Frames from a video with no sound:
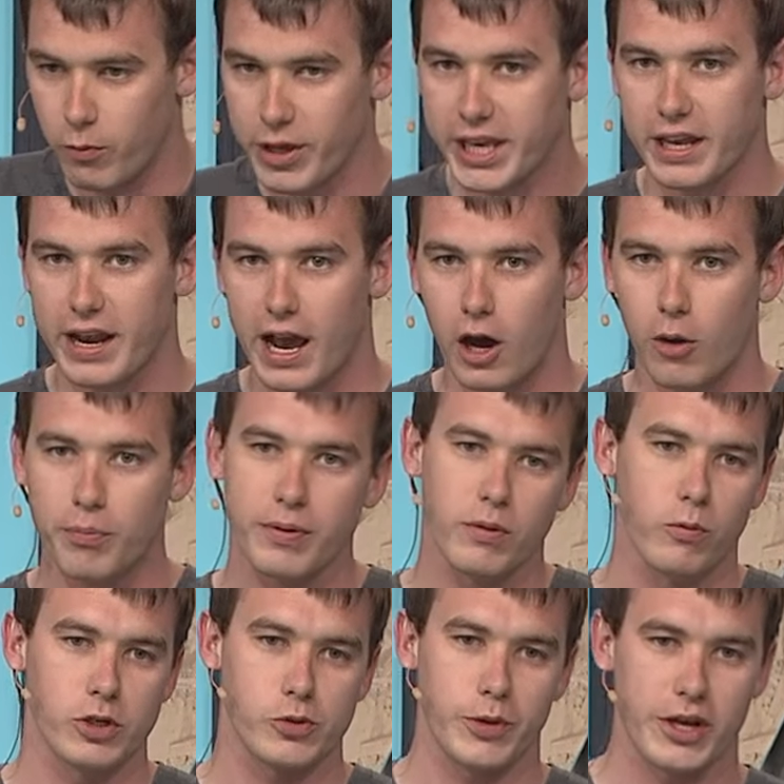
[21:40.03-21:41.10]
we can help,
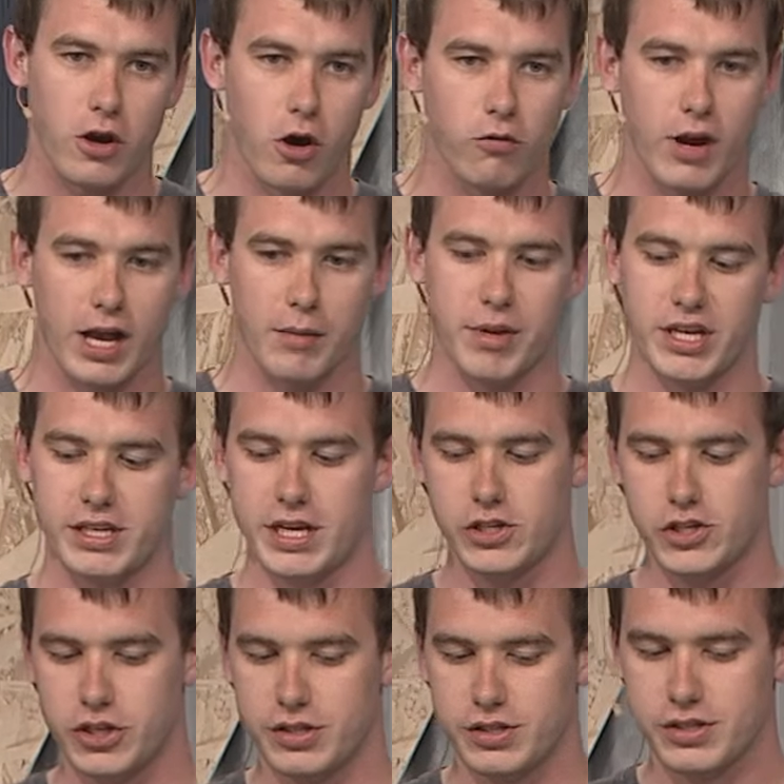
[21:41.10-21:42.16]
which we call
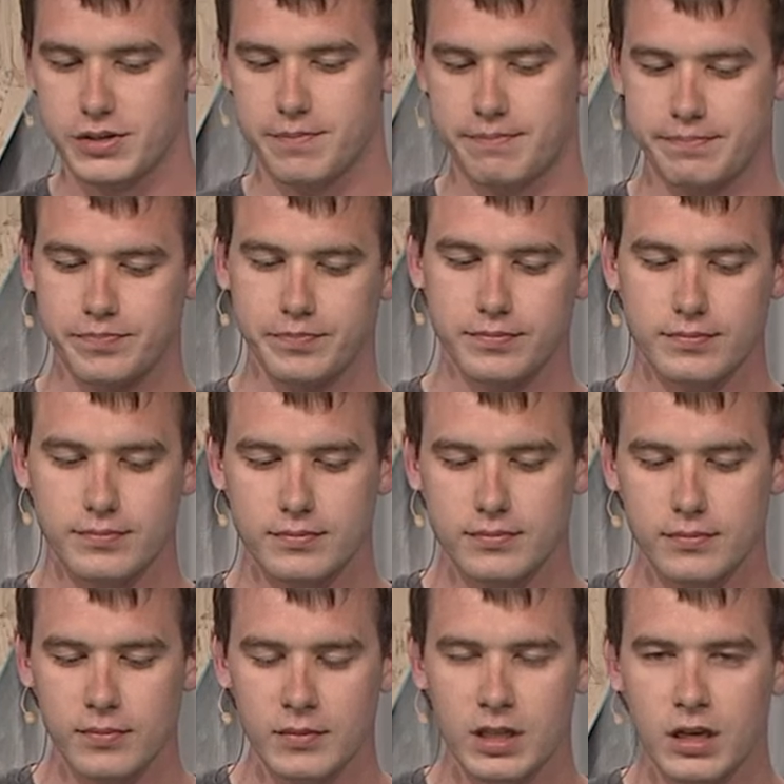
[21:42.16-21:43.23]
recommendations.
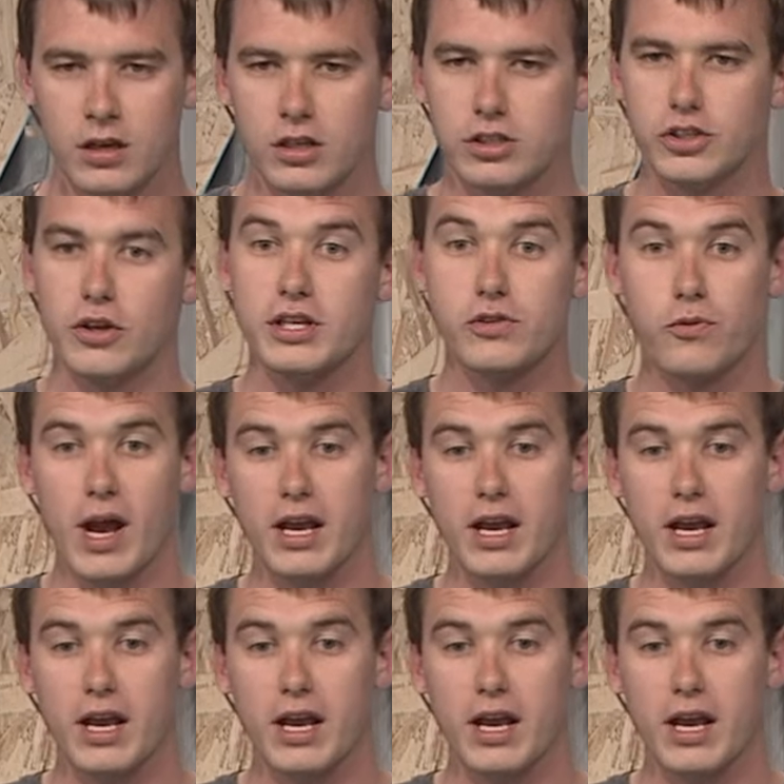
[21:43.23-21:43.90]
So this